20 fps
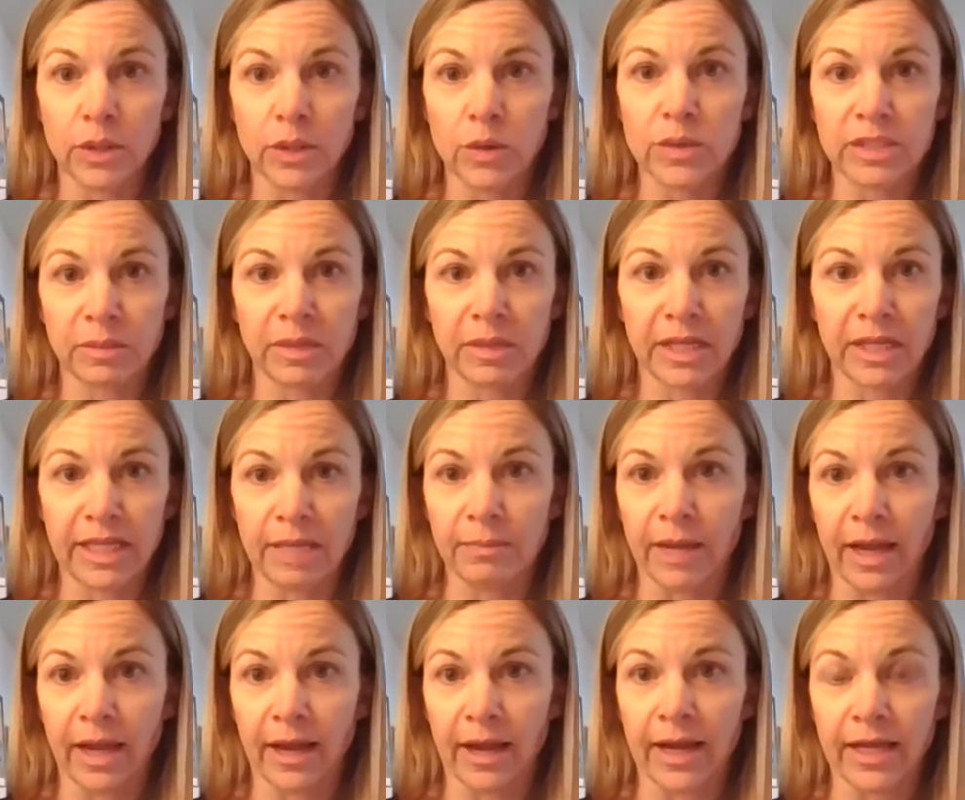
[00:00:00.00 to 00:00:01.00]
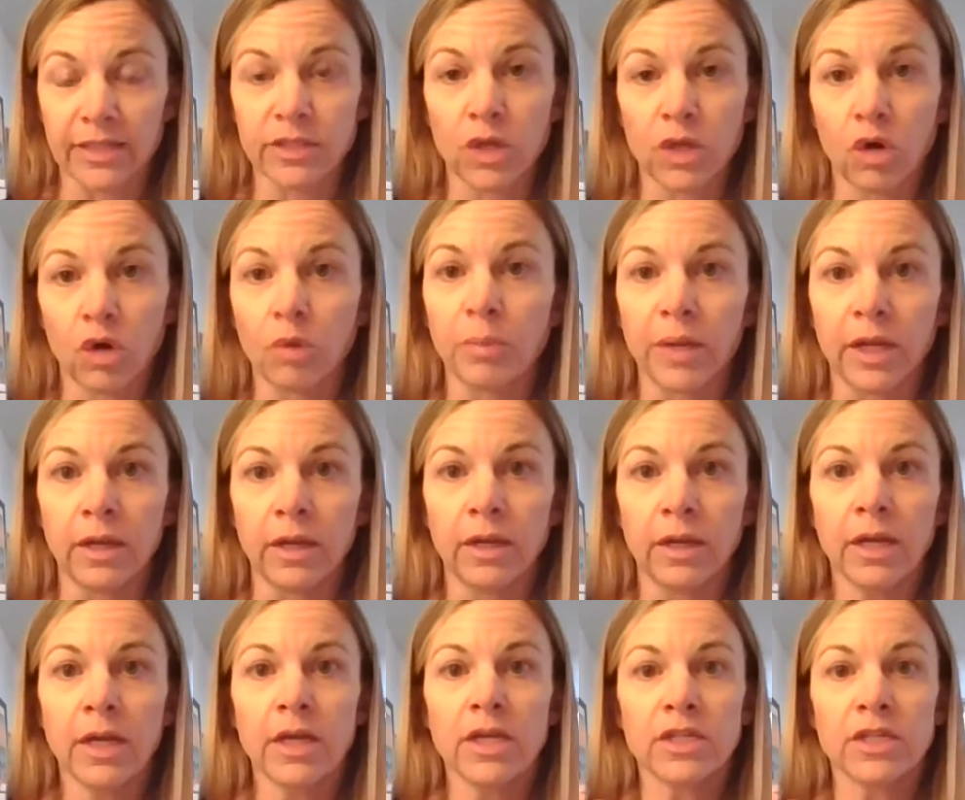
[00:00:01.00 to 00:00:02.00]
closed. I'm going to keep my eyes
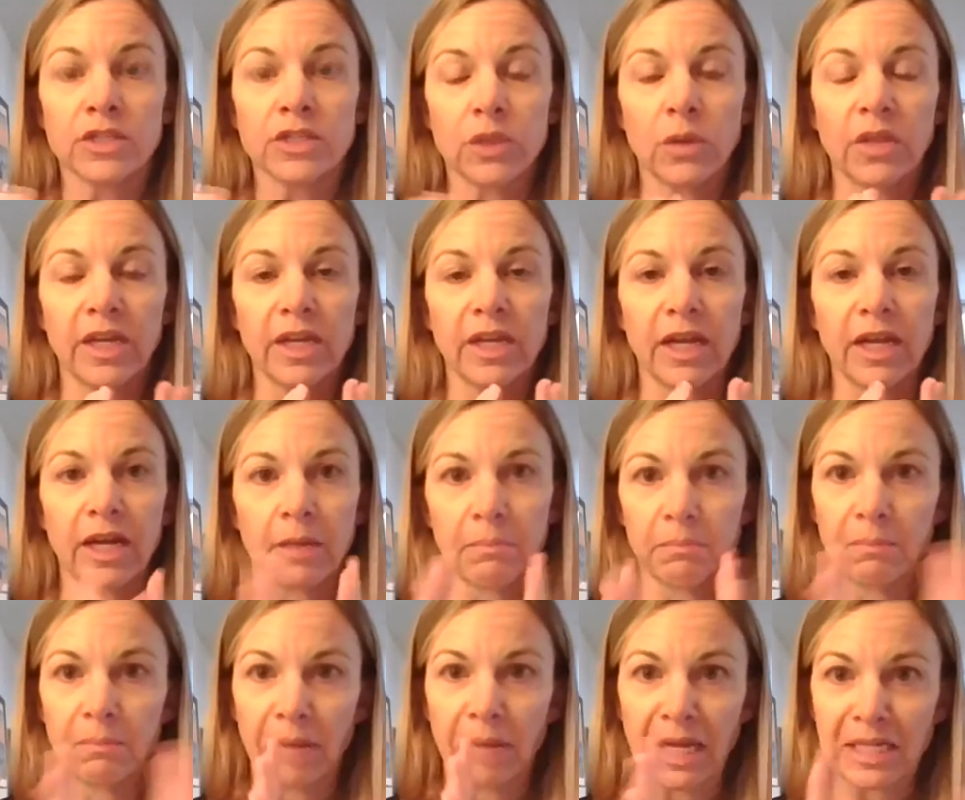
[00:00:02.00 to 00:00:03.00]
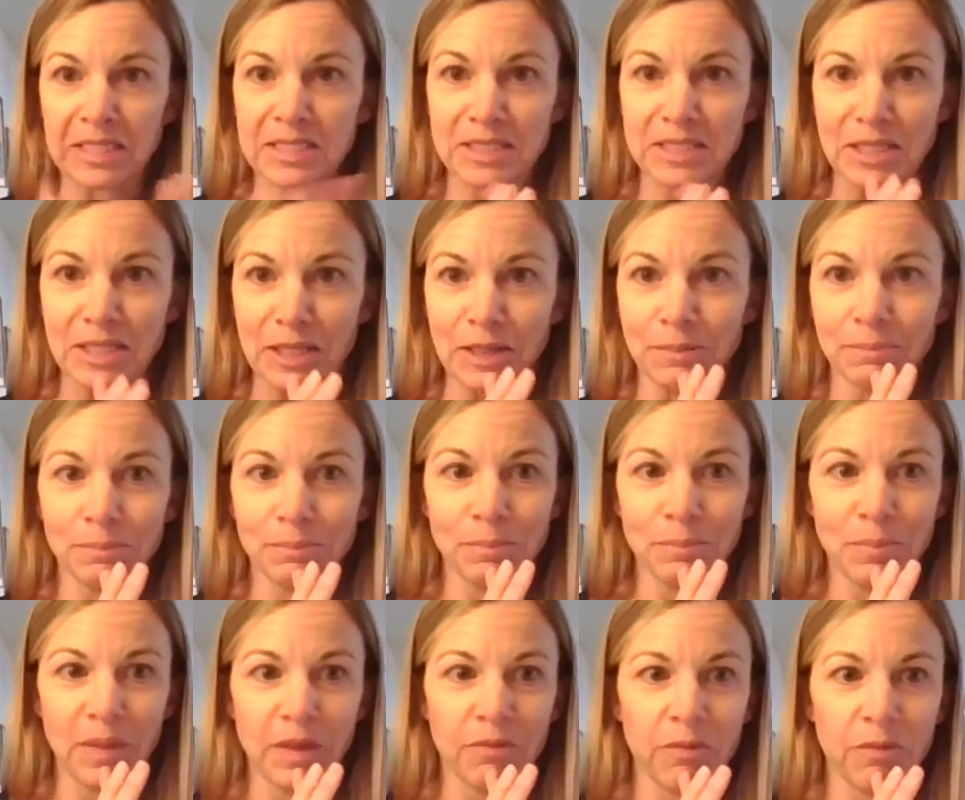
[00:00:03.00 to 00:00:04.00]
open so that I can see
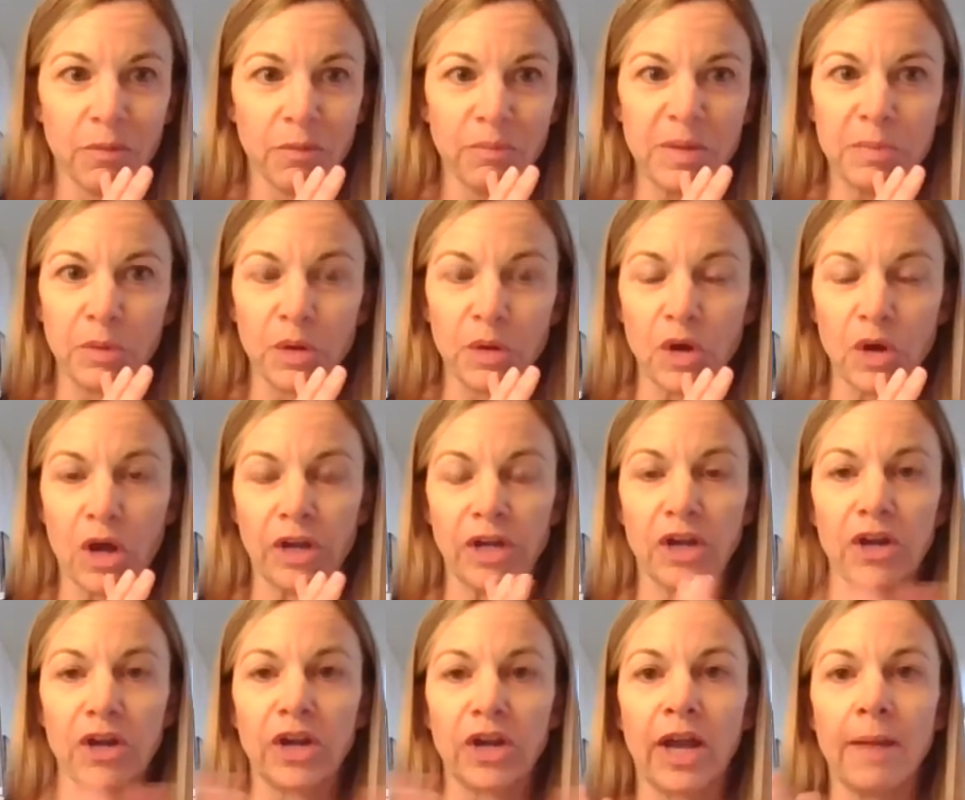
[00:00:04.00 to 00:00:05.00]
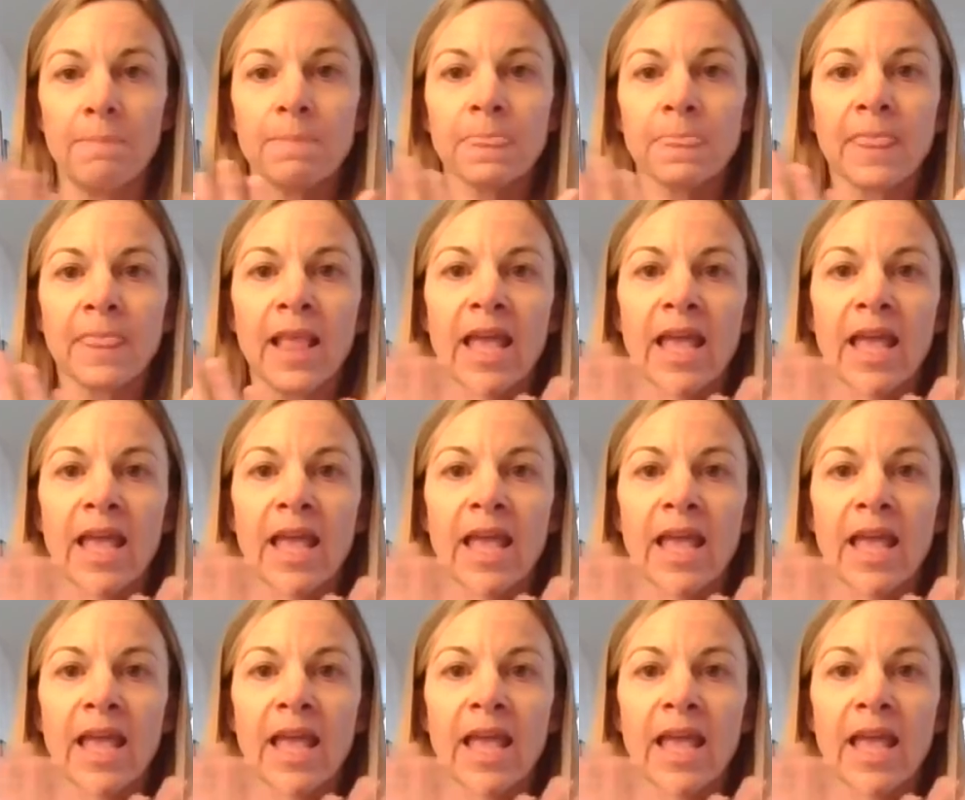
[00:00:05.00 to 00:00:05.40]
if people are on here or not.